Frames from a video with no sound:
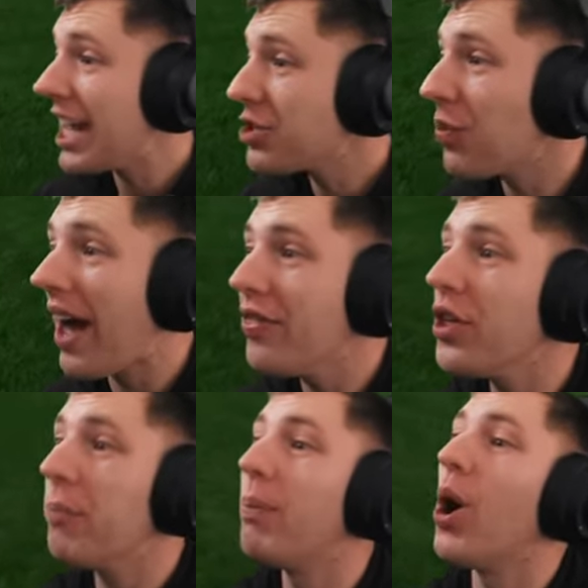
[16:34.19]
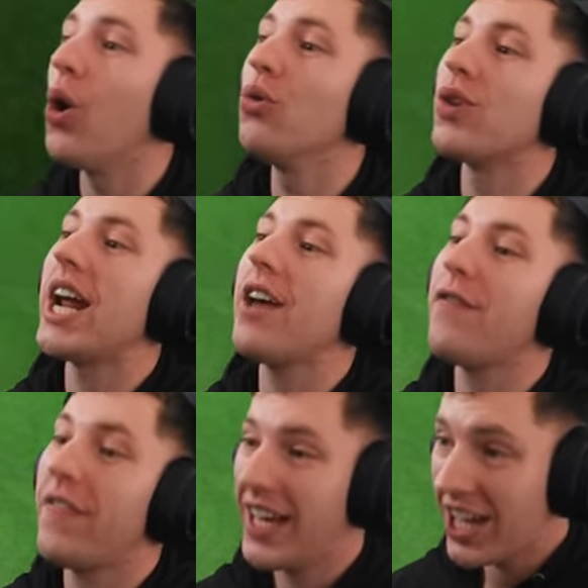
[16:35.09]
He's won the ball,
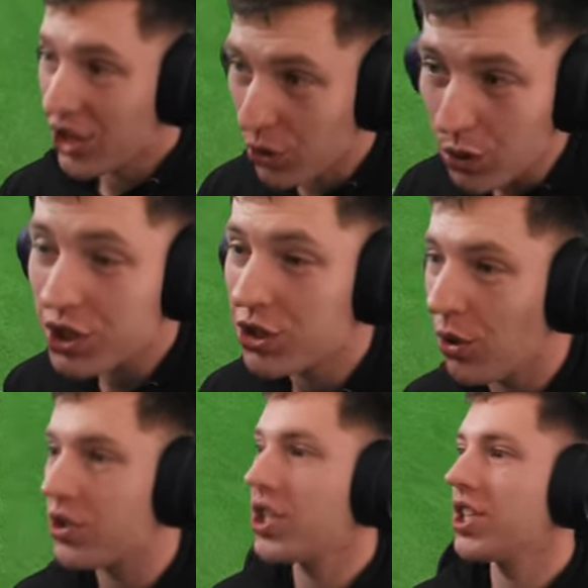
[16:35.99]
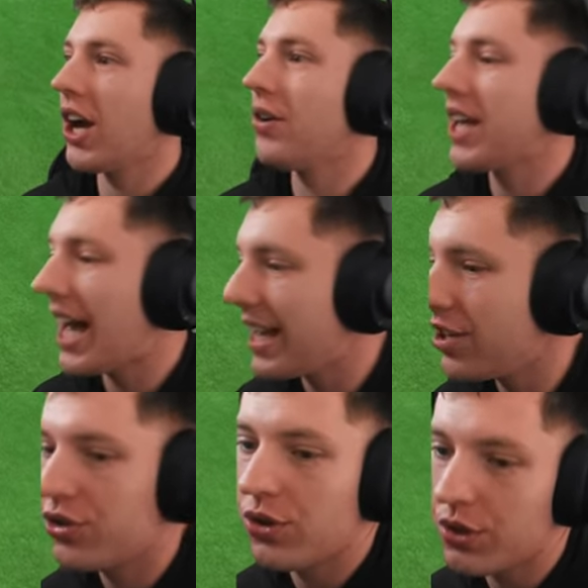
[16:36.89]
ref. You're snorting cocaine
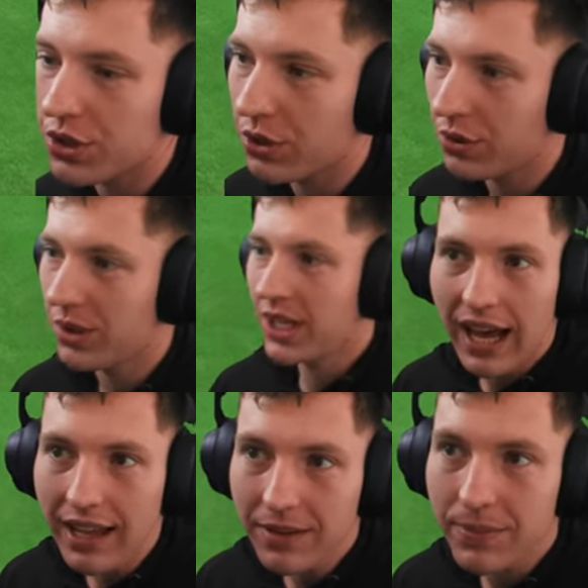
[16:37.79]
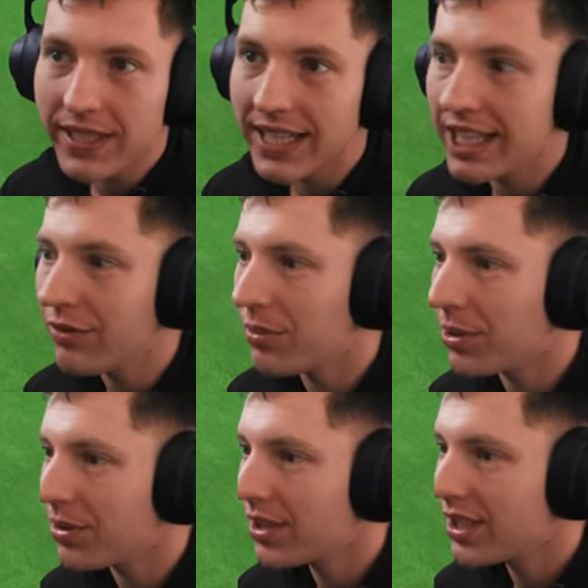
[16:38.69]
as usual.
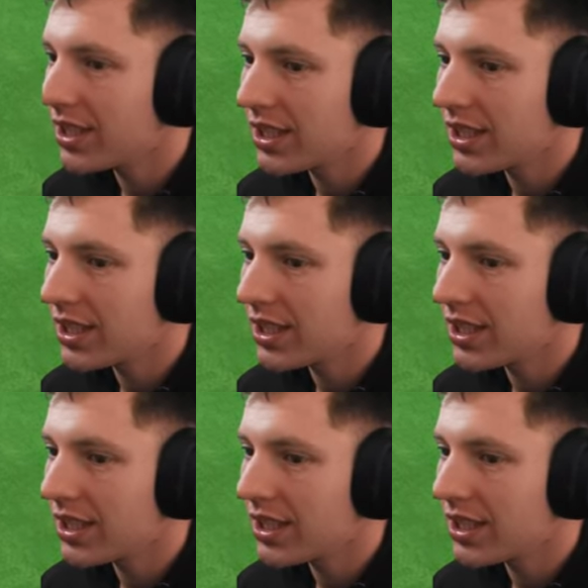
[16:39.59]
Unbelievable.